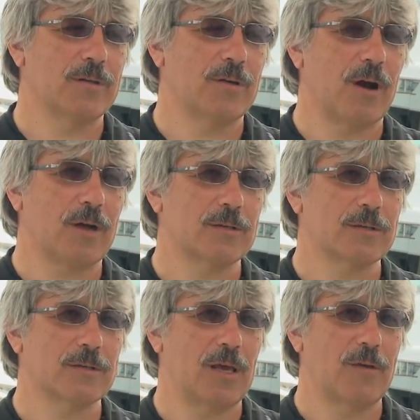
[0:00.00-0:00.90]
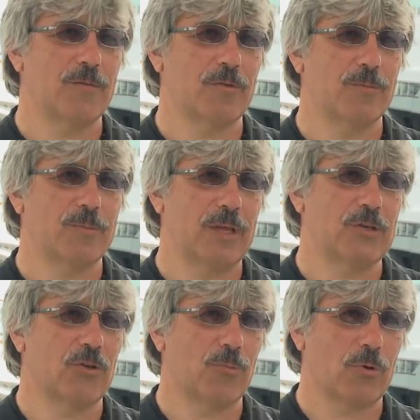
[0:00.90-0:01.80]
drugs came from
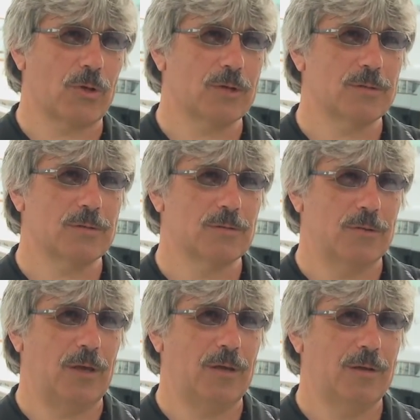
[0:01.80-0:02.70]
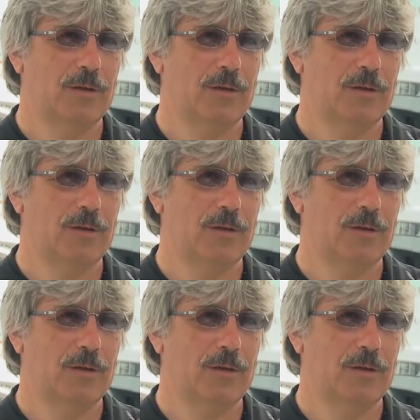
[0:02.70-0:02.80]
natural products today,